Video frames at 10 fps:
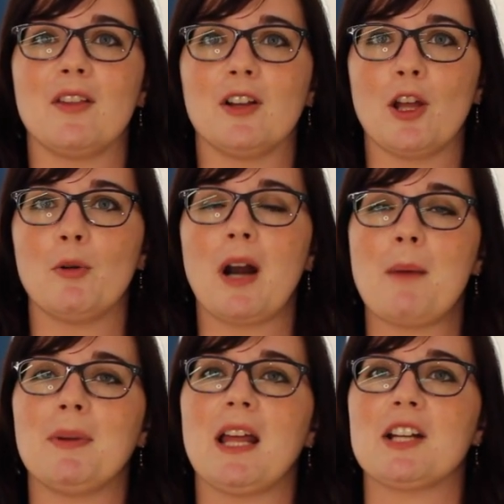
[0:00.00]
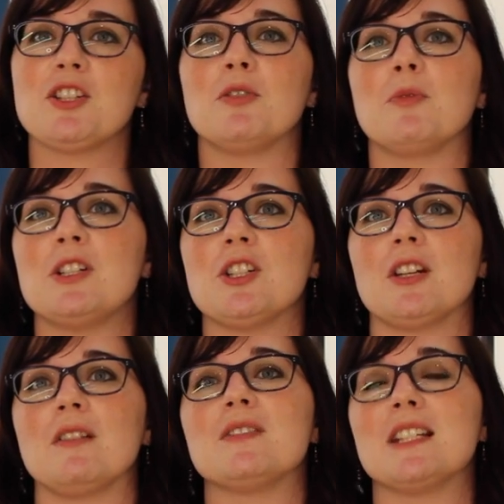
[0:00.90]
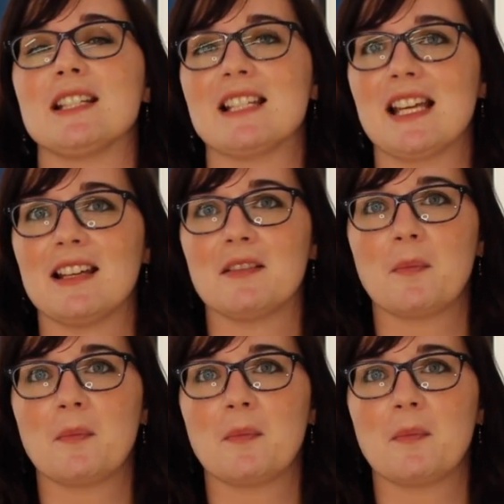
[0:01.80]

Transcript: in the lower Appalachian region of Tennessee.